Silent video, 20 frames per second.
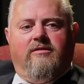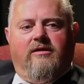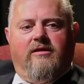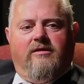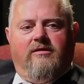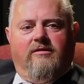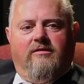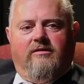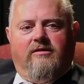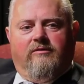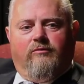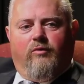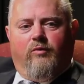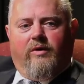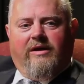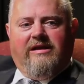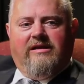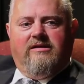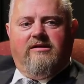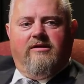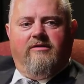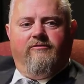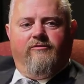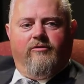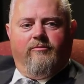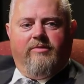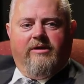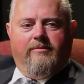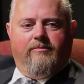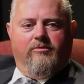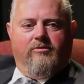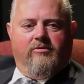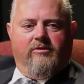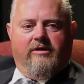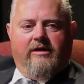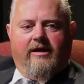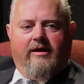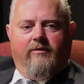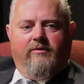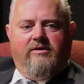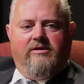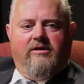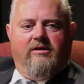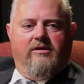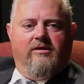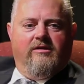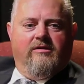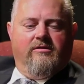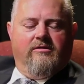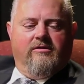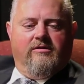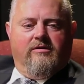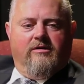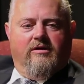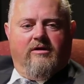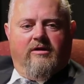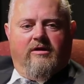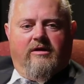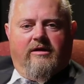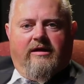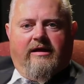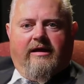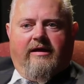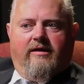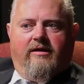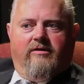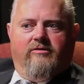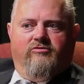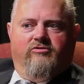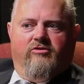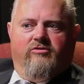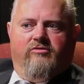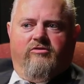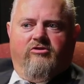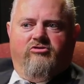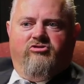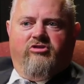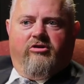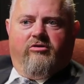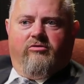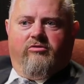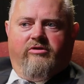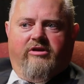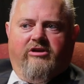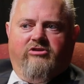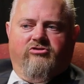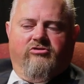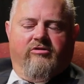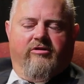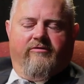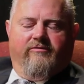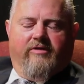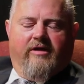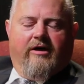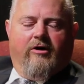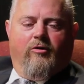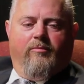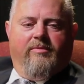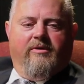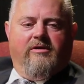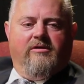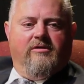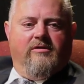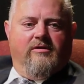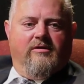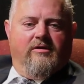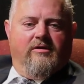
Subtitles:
that what he did for people and how he did it, and just the general nature of the helping.